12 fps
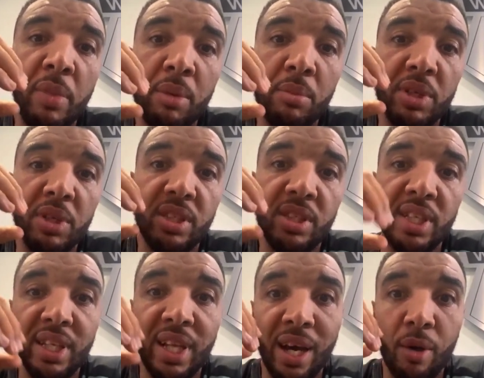was made me
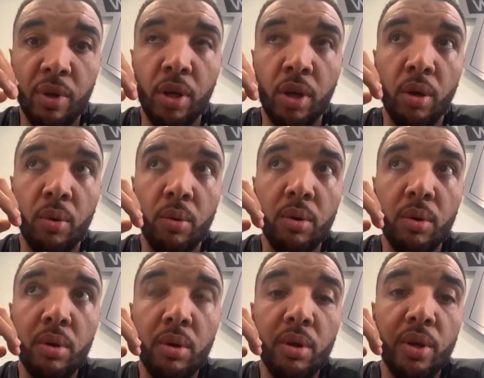sit down and go,
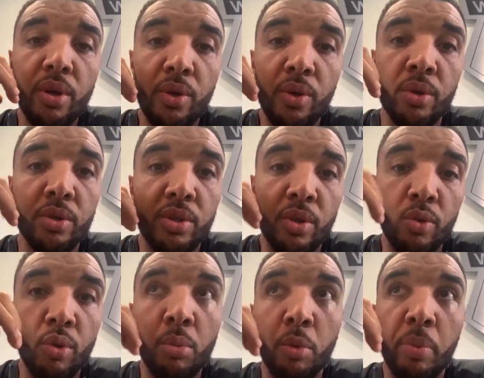you're just a
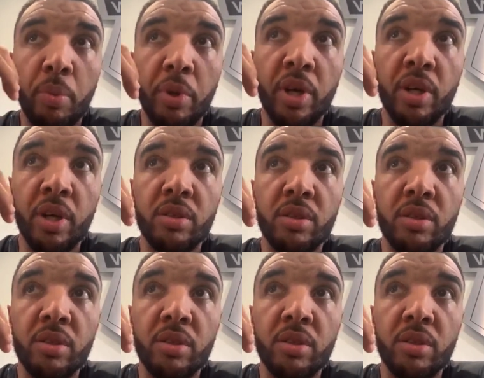normal person.